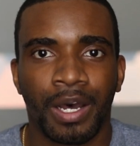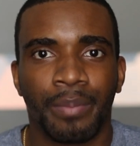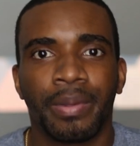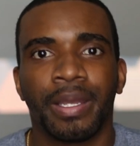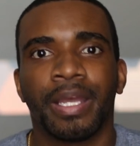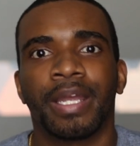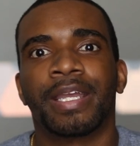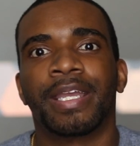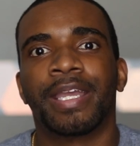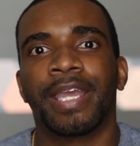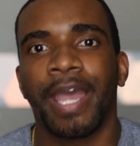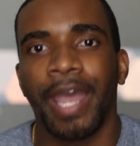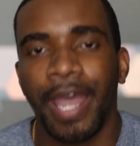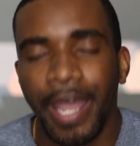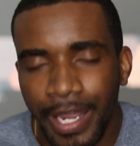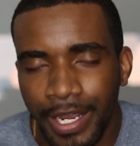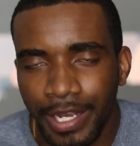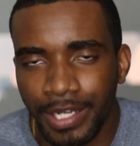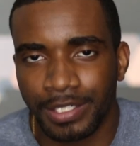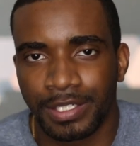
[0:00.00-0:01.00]
up in
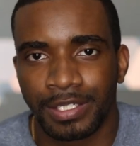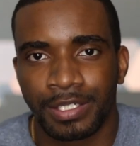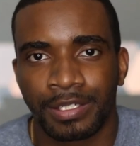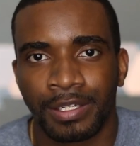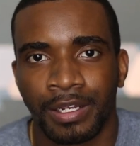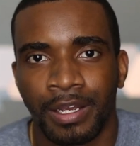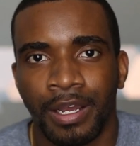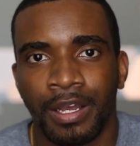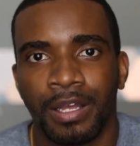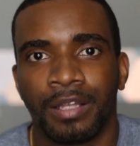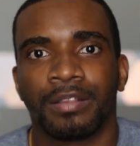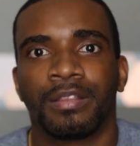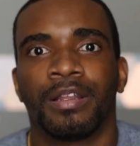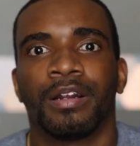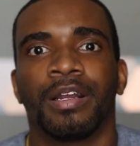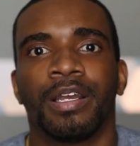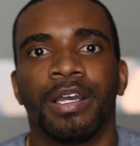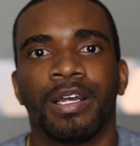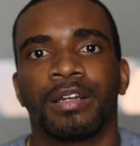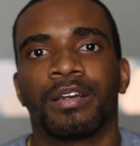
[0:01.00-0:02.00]
case
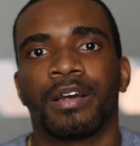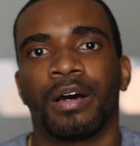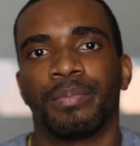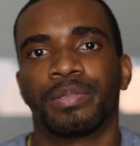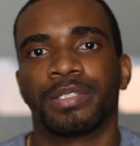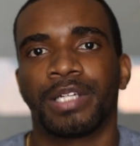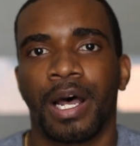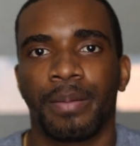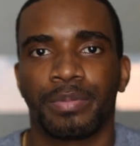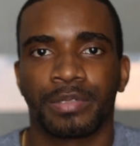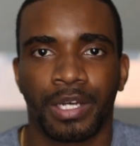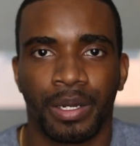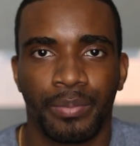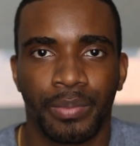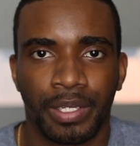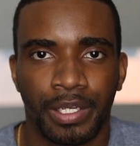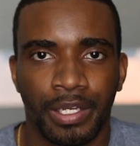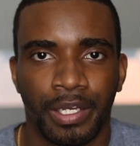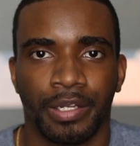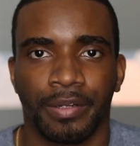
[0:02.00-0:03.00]
their income stops
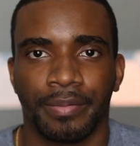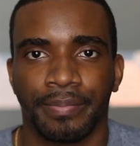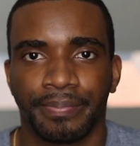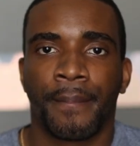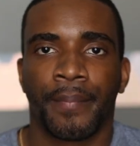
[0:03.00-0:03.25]
coming in.